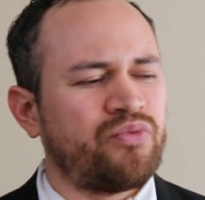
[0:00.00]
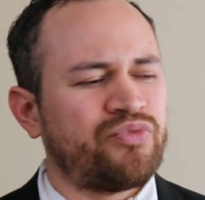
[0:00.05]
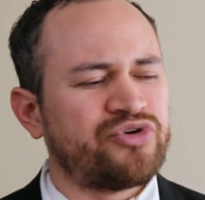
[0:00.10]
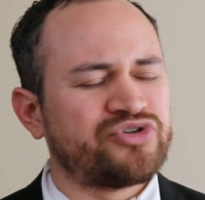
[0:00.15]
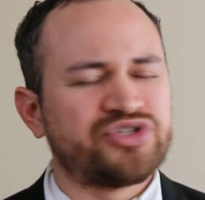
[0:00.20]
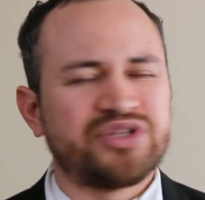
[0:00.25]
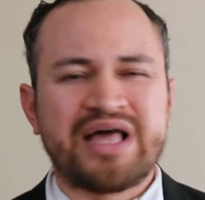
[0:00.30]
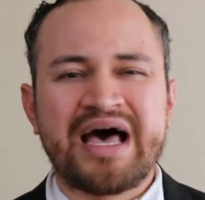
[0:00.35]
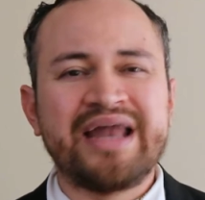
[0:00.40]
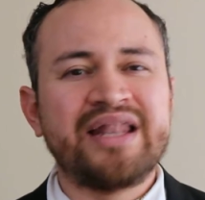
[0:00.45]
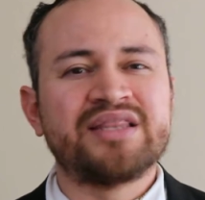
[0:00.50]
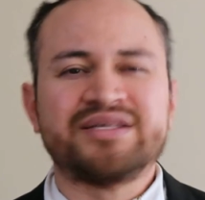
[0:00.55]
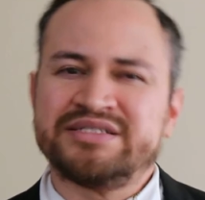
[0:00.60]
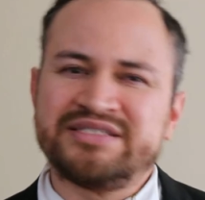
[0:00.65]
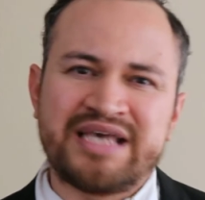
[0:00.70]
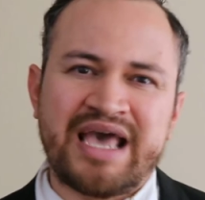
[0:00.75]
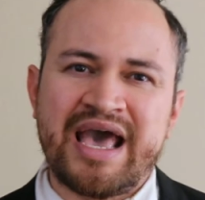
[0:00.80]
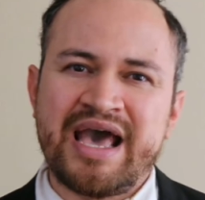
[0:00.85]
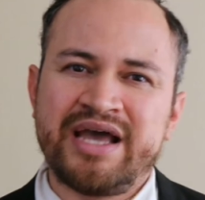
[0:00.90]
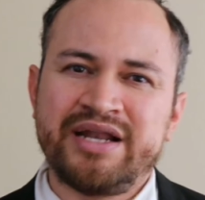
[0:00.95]
there's a line in the
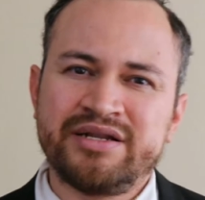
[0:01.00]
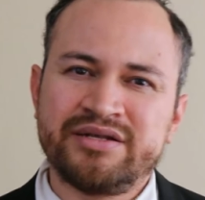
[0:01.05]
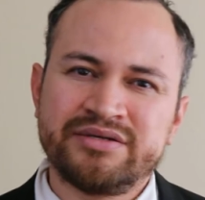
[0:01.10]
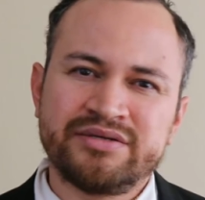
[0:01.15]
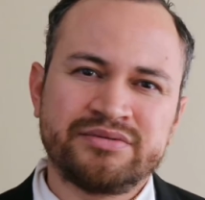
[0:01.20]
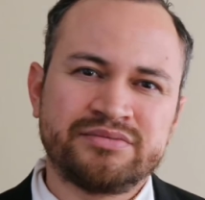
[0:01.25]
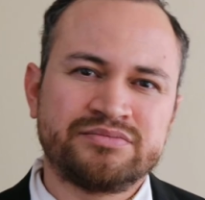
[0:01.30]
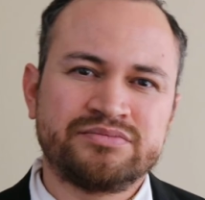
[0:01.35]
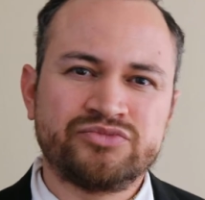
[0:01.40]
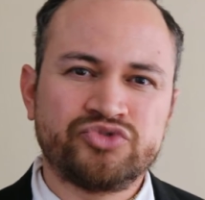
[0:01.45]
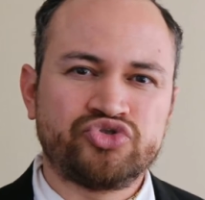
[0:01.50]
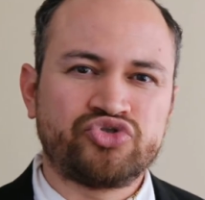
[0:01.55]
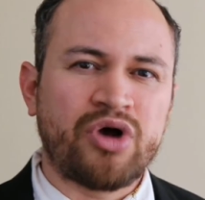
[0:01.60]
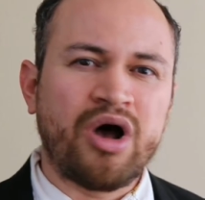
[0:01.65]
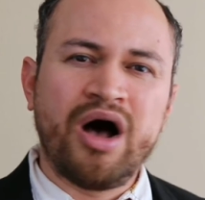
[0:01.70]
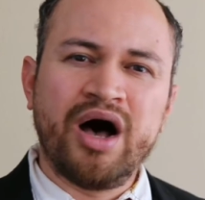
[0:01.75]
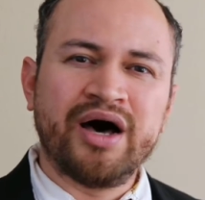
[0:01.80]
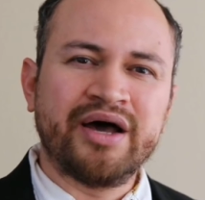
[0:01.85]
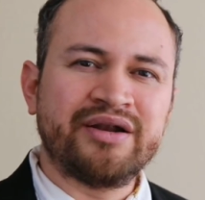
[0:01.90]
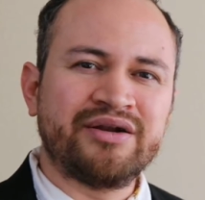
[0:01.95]
sand
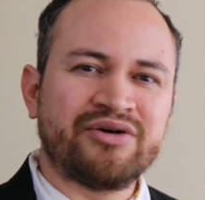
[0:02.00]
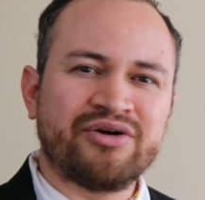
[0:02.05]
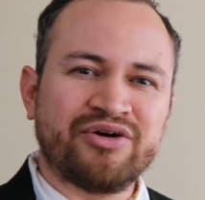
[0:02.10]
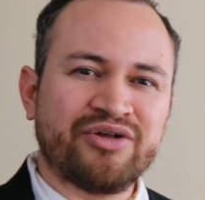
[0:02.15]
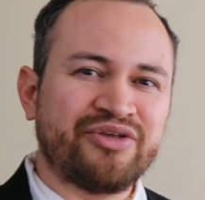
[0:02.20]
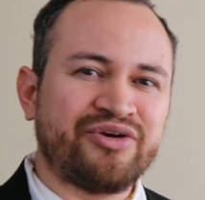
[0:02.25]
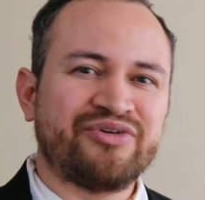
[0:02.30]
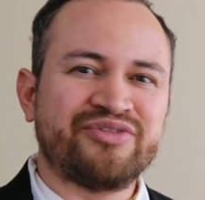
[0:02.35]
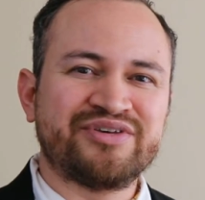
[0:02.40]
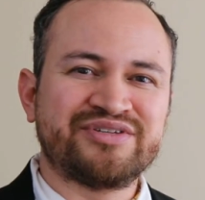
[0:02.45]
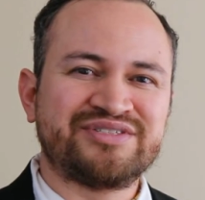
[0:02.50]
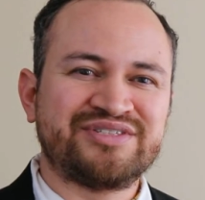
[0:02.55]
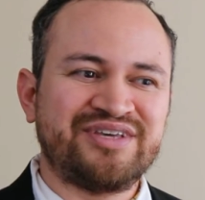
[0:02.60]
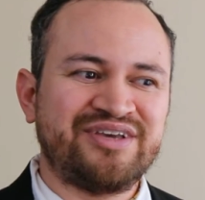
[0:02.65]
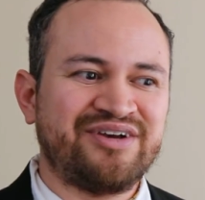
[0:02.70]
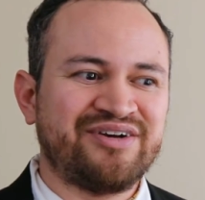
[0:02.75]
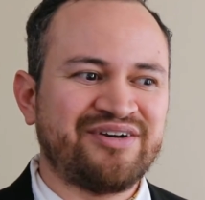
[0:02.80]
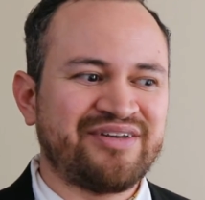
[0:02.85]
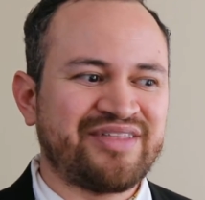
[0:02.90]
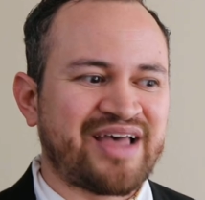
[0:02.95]
drawn earlier this
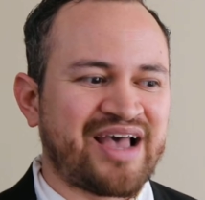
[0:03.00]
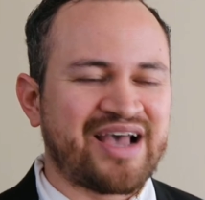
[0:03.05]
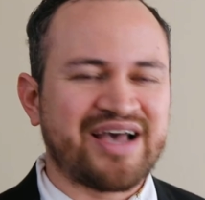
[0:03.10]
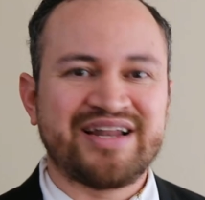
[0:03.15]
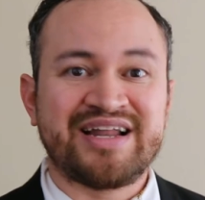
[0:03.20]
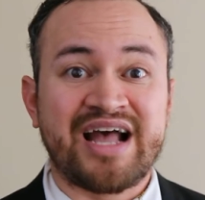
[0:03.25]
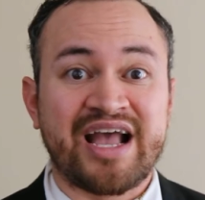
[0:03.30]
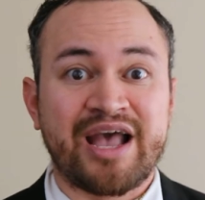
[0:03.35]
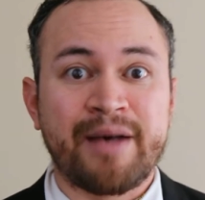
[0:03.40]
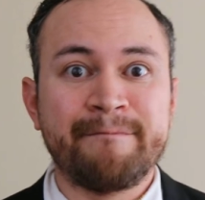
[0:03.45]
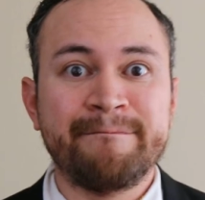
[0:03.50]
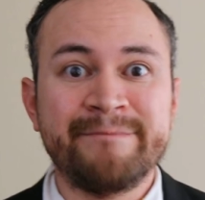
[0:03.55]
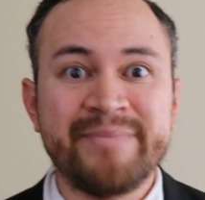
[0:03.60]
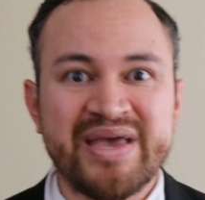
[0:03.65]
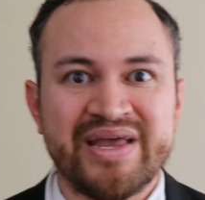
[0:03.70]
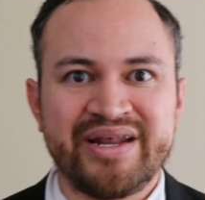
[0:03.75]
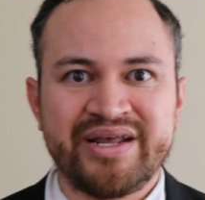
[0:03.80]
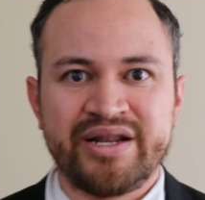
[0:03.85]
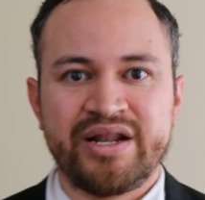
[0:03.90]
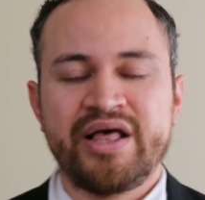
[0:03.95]
year that got
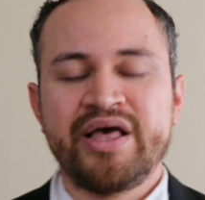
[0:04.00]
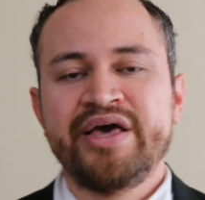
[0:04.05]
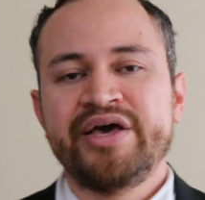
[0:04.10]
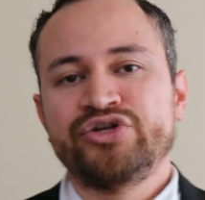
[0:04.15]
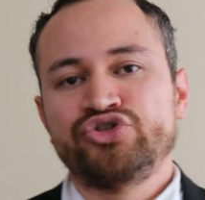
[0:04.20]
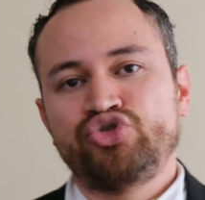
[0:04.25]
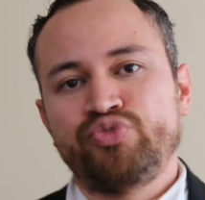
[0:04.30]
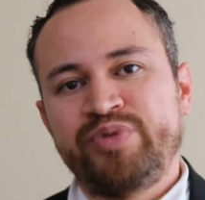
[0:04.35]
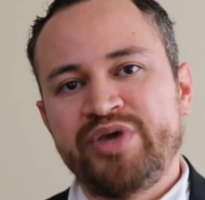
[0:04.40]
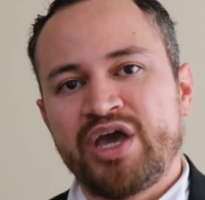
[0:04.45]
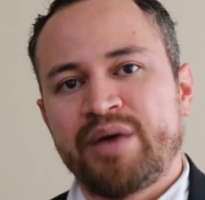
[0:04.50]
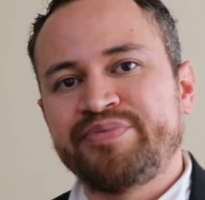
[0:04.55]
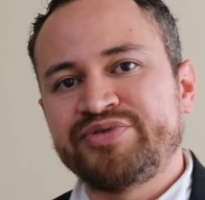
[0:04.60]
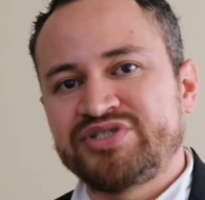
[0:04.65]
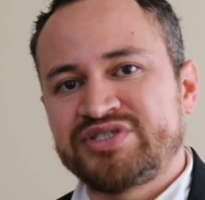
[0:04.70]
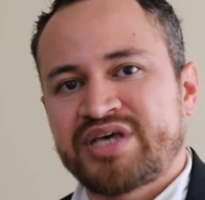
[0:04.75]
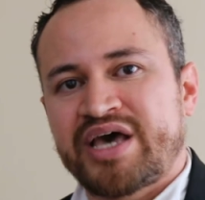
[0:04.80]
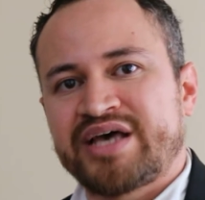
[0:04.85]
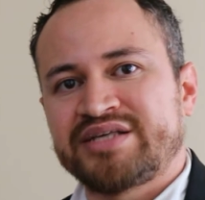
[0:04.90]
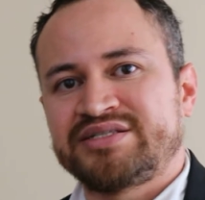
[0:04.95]
committed to being
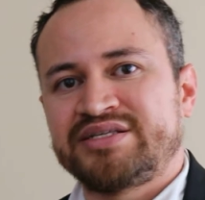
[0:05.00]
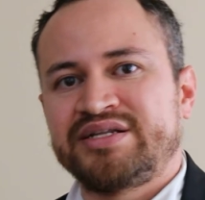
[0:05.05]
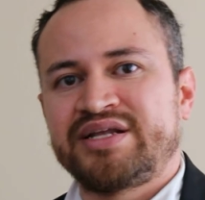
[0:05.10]
obsessed.